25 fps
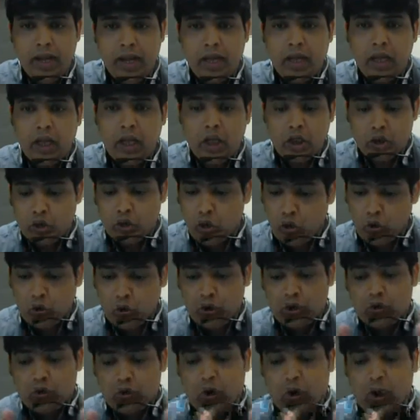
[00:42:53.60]
Okay,
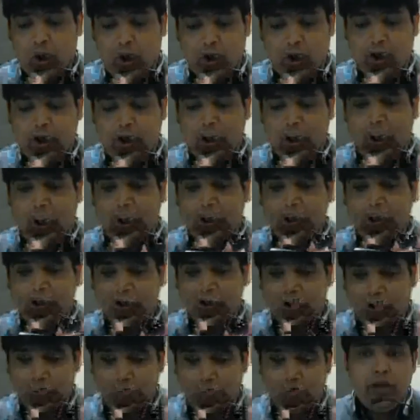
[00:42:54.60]
so what I did,
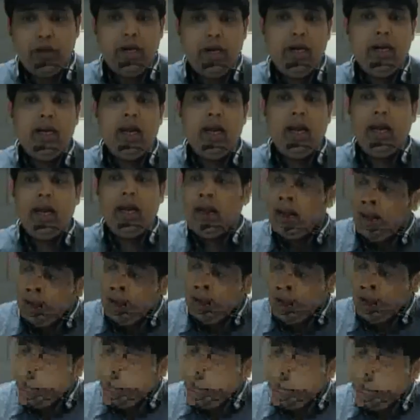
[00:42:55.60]
I distributed,
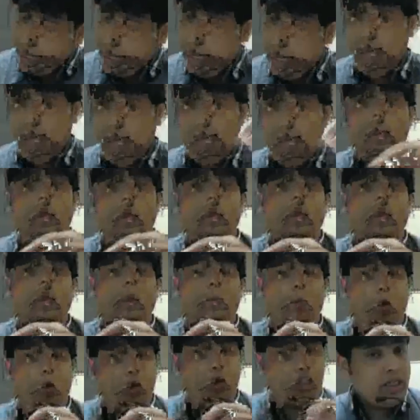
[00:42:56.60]
I allocated,
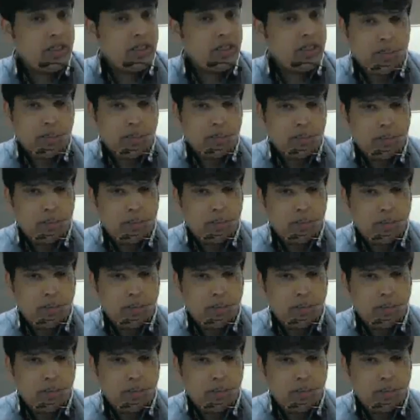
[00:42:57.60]
I apportioned.